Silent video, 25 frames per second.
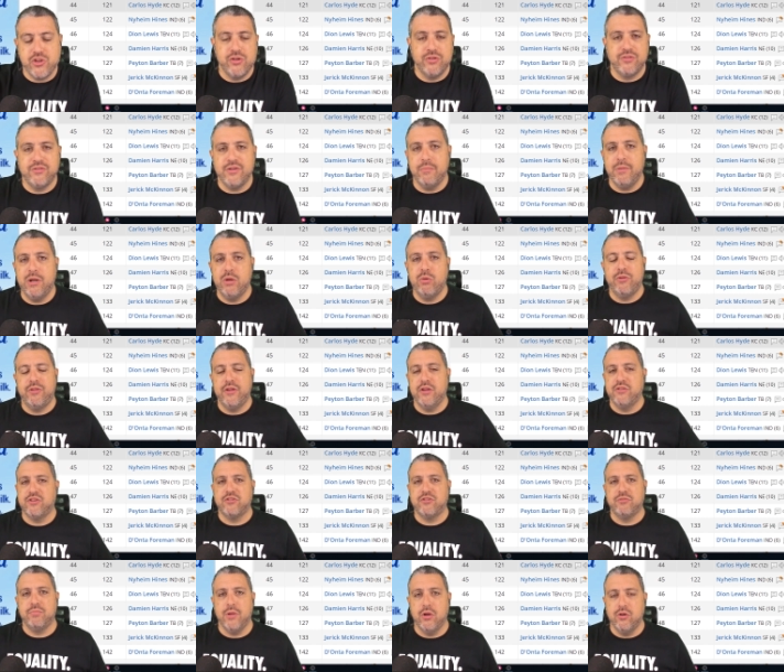And somebody with his
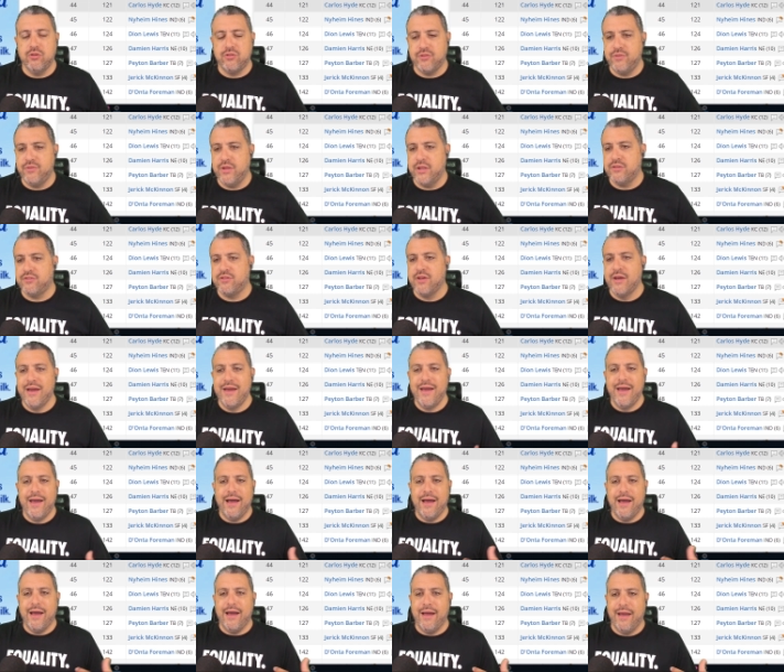explosiveness
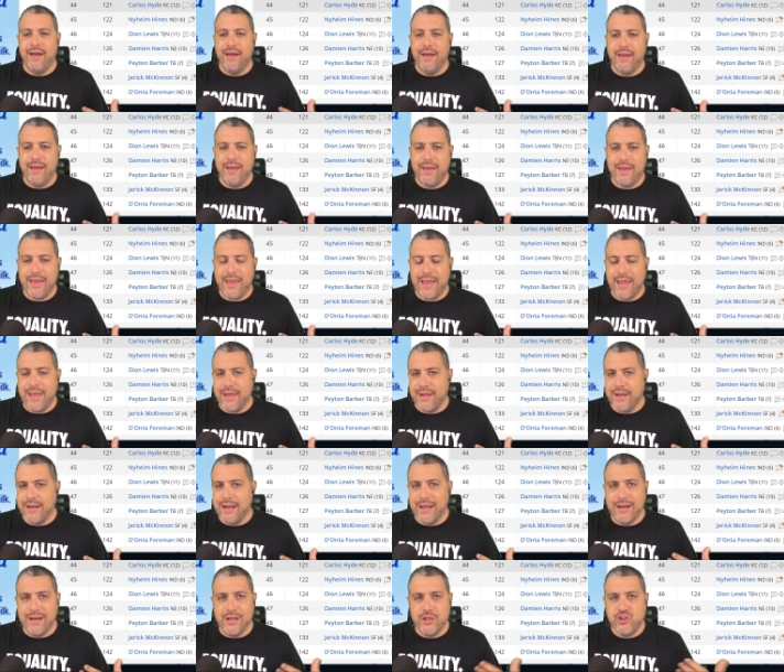uh,
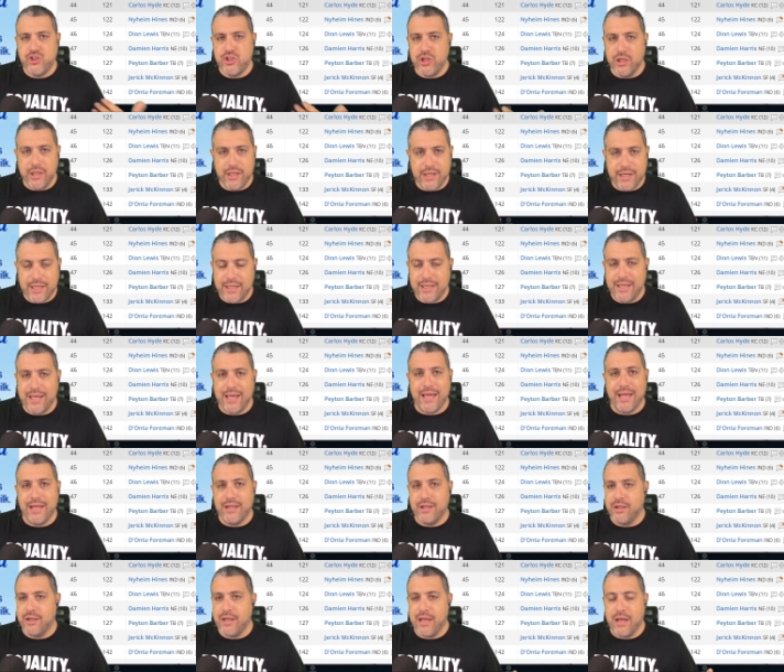and, and agility
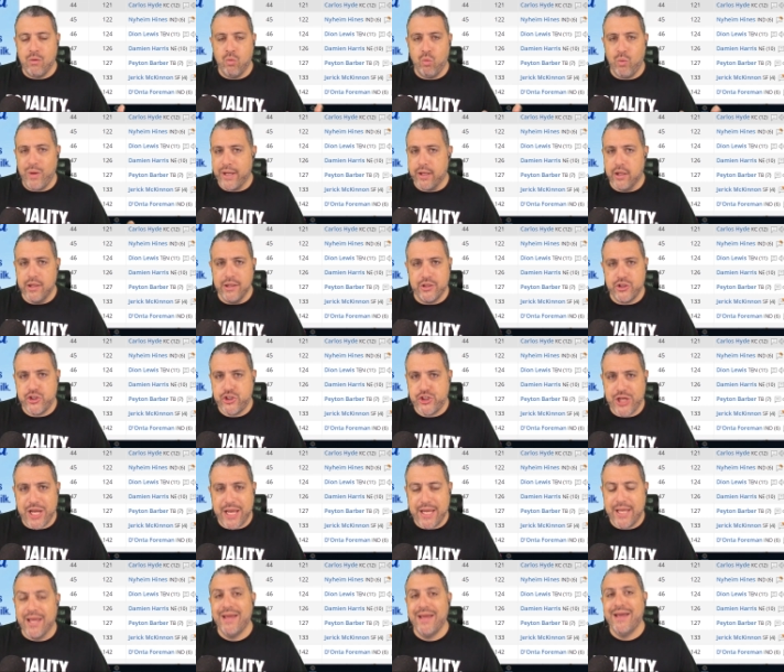and, and wiggle and
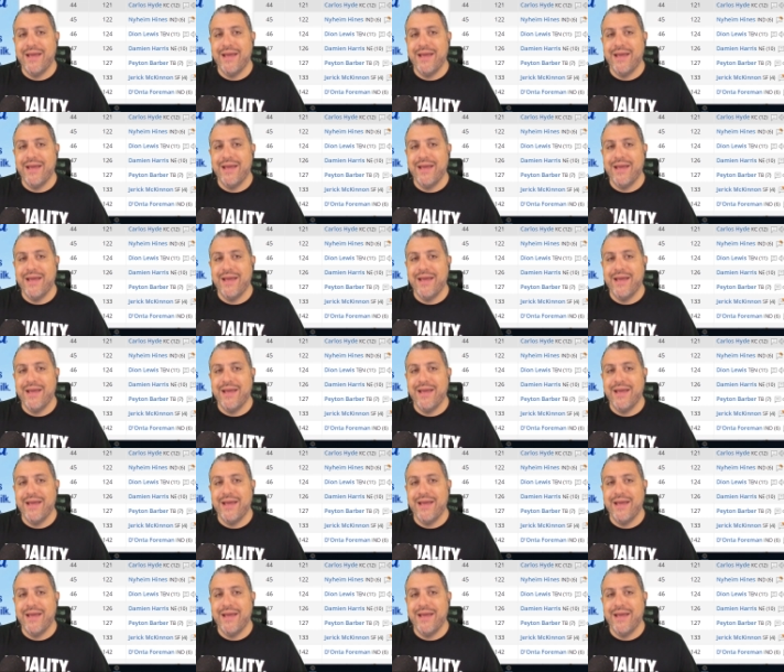shake,